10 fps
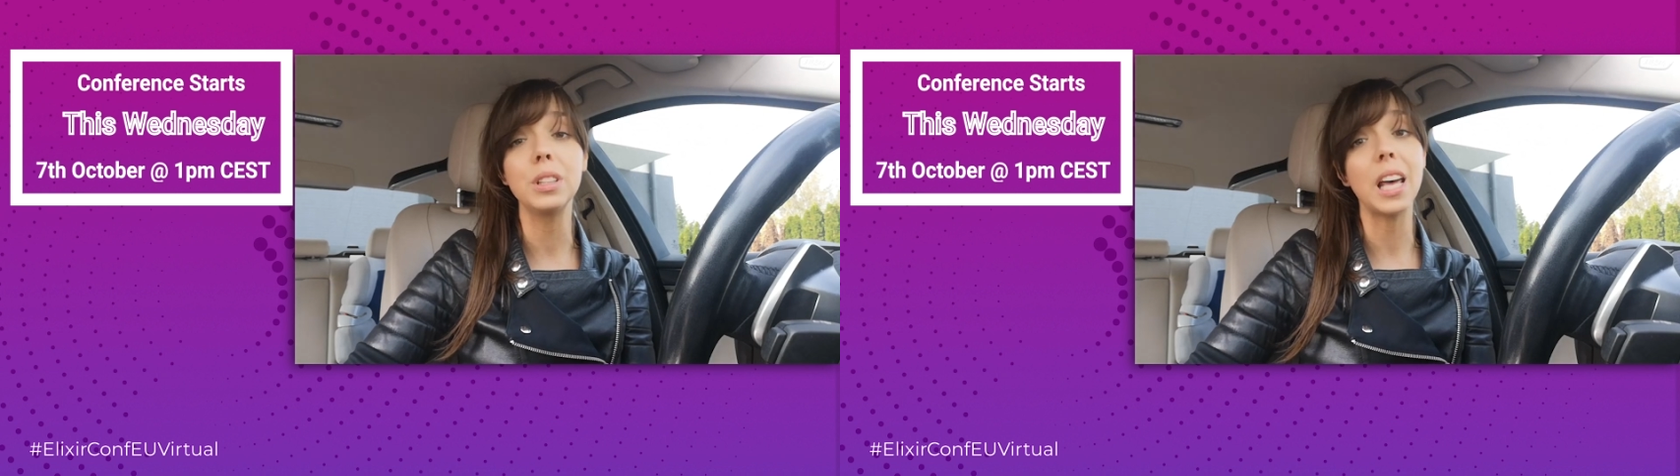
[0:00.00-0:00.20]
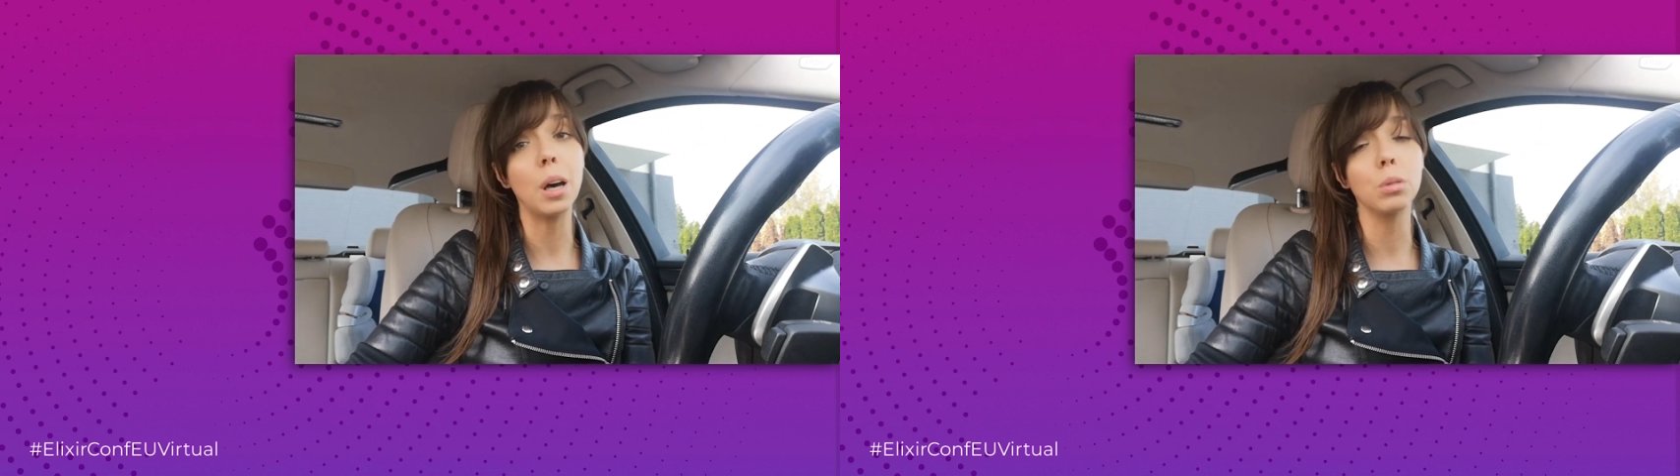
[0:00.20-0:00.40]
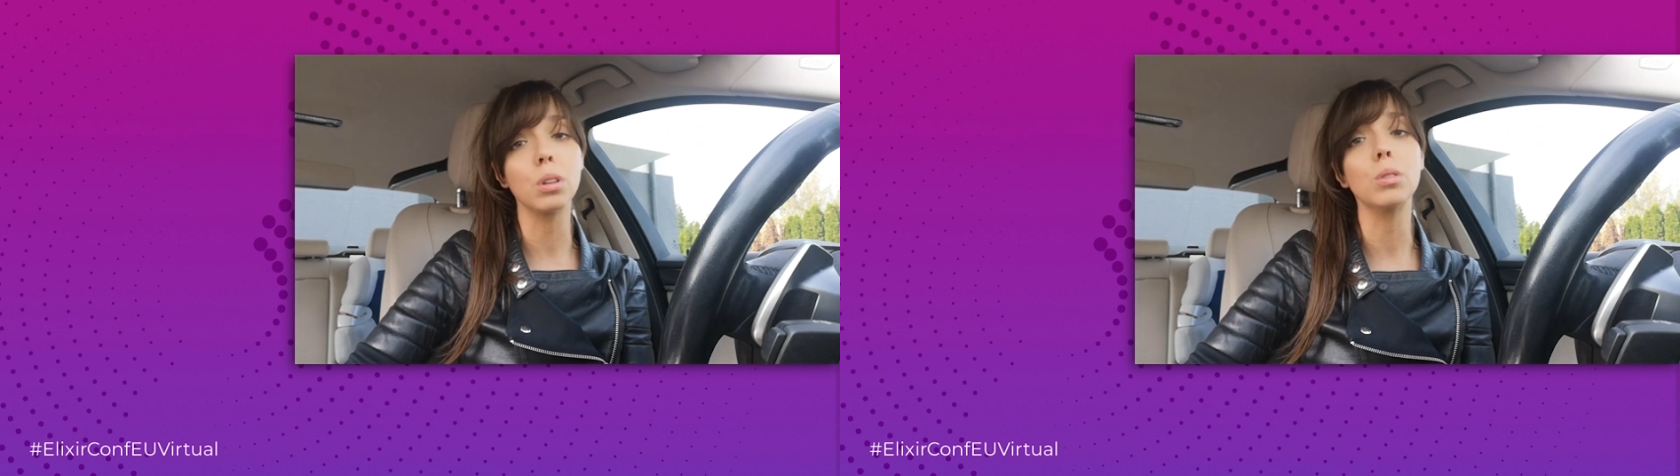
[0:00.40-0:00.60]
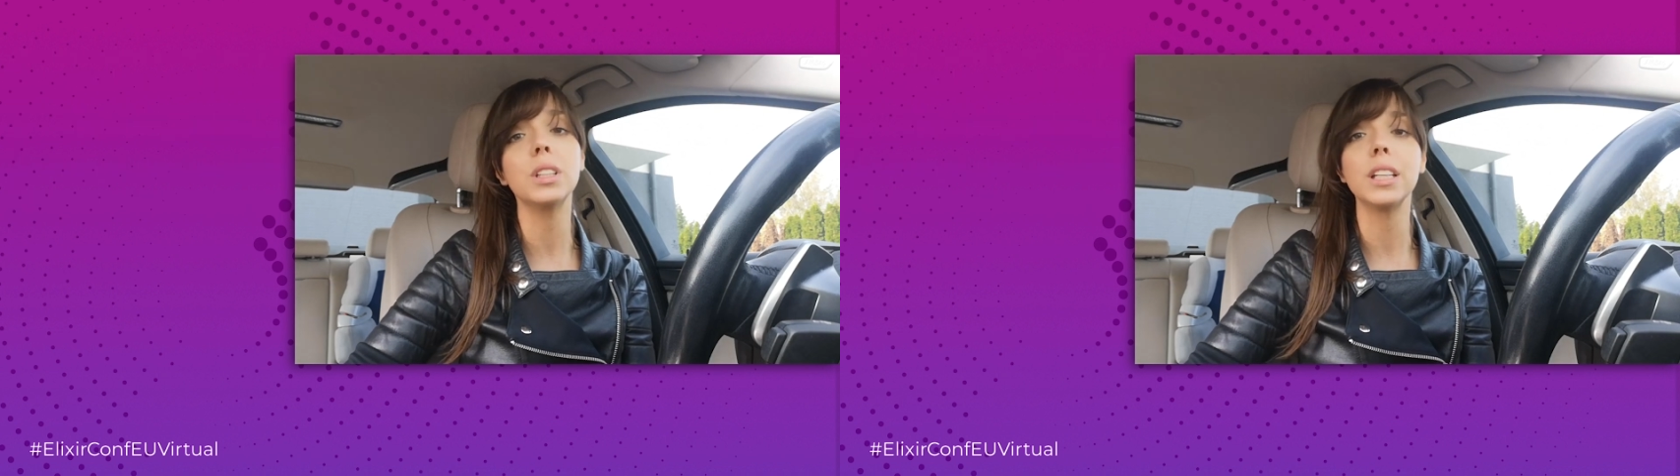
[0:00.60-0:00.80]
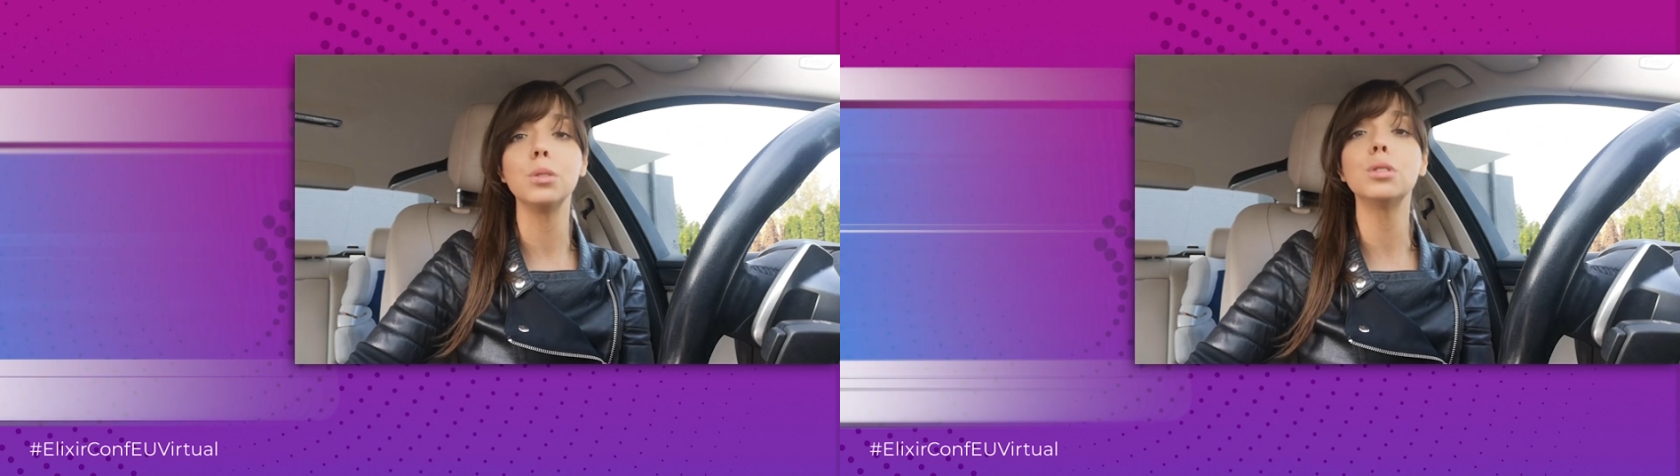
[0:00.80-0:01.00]

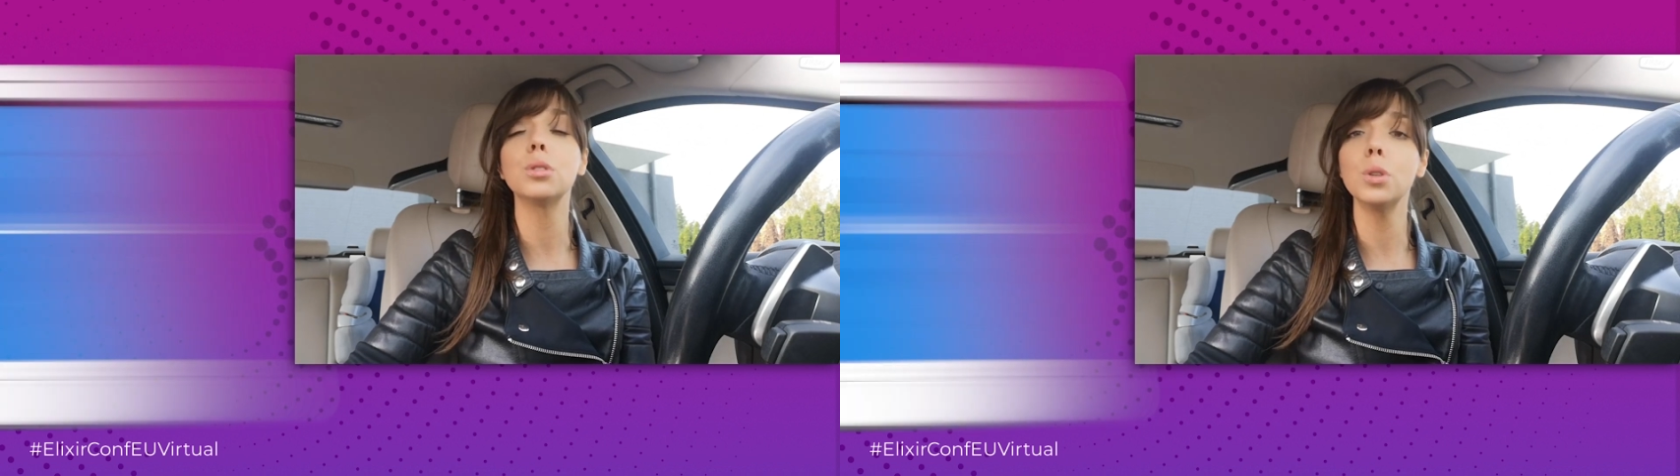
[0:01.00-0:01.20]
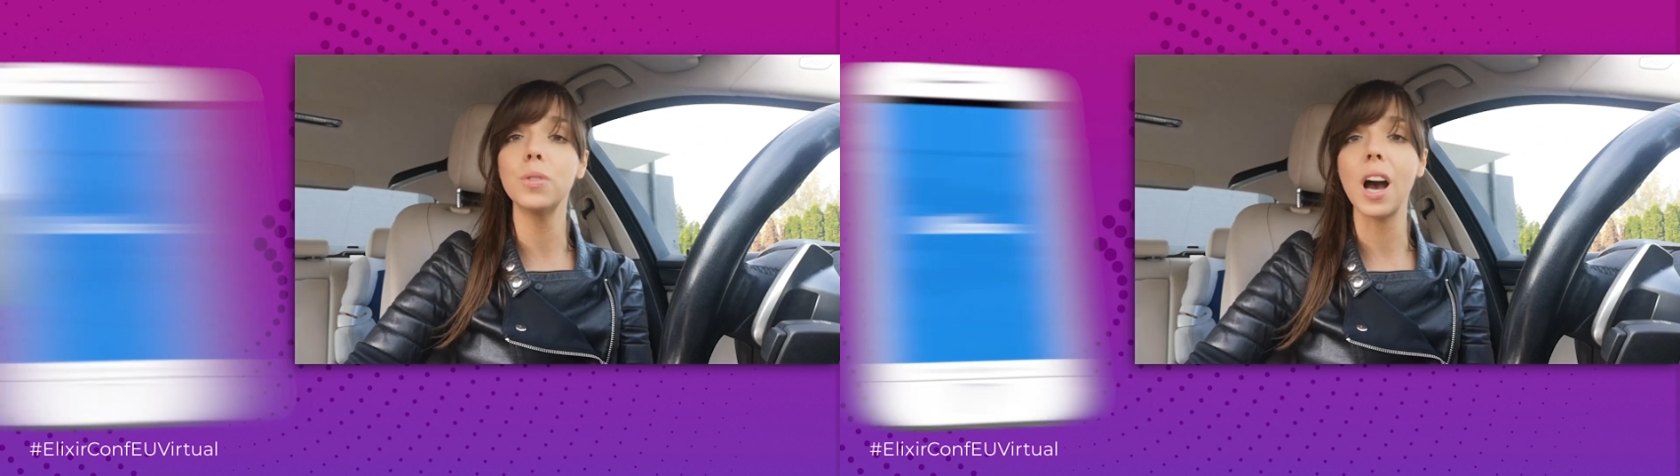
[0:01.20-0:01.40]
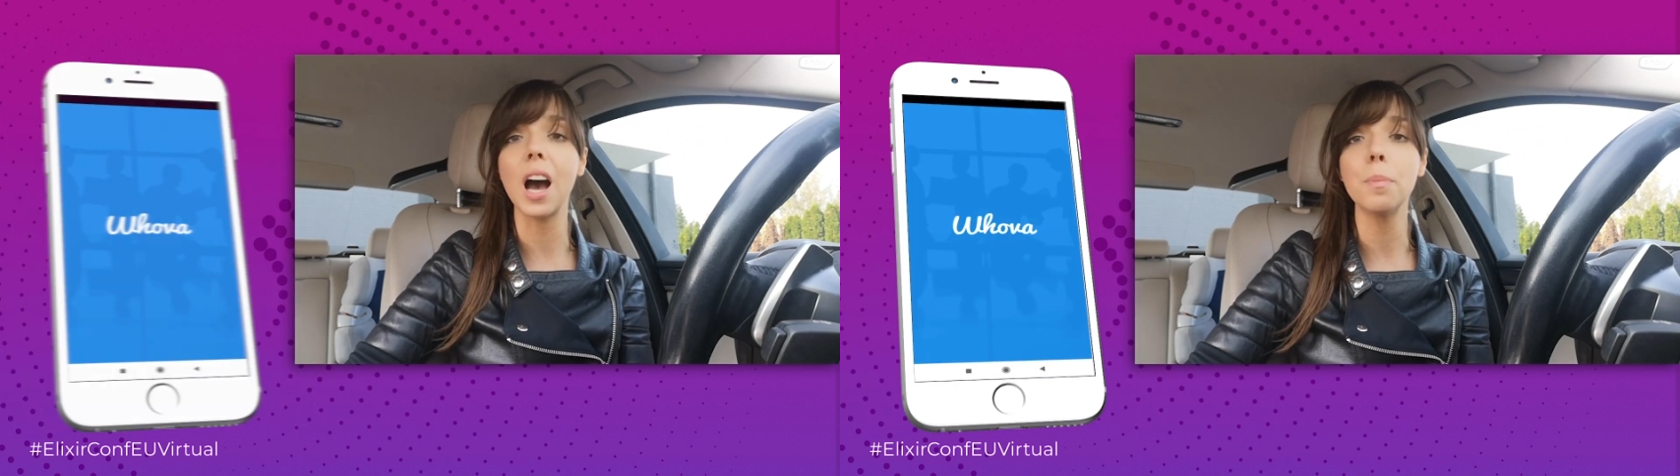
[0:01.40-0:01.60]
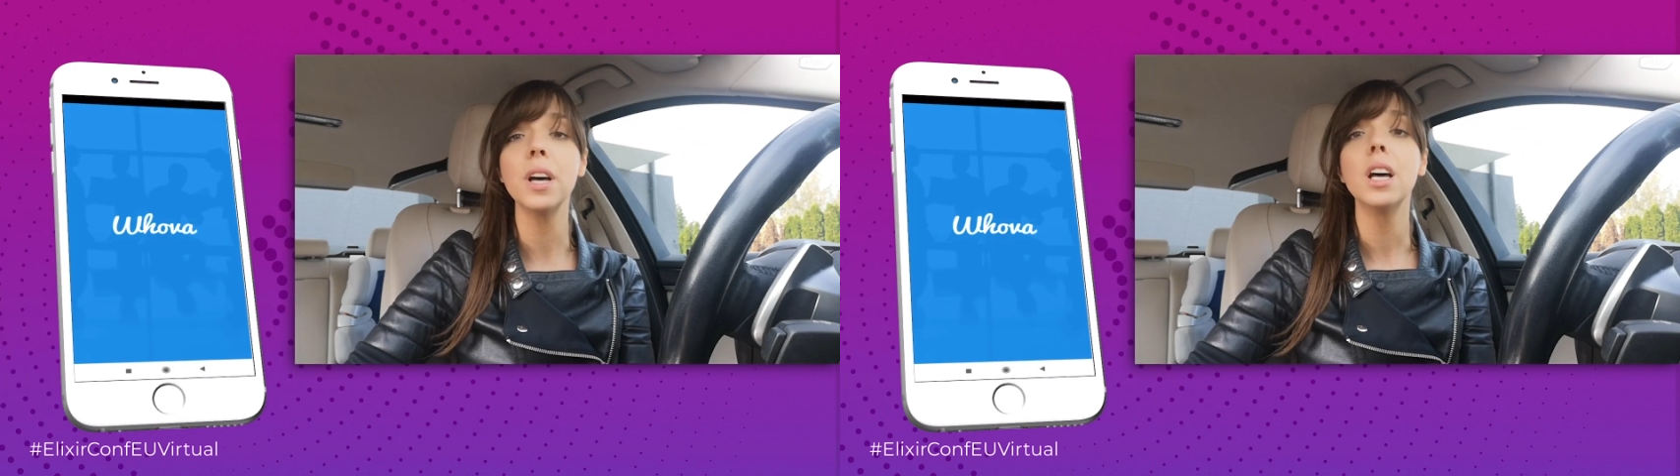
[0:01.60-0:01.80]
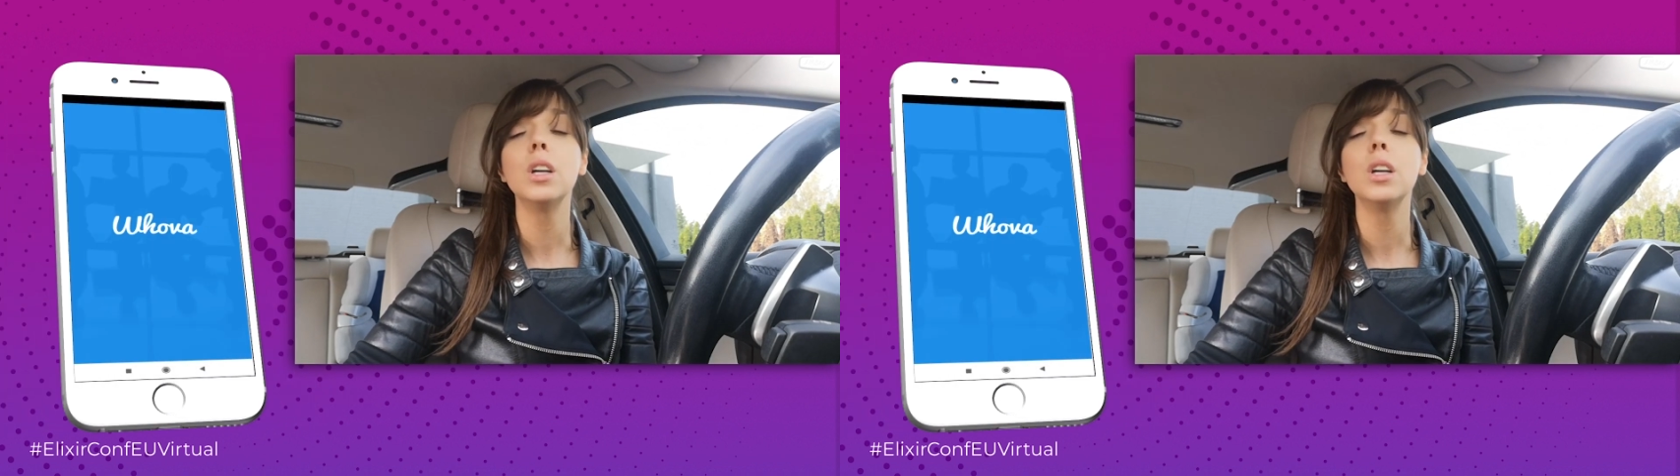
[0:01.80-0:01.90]
download and use Whova app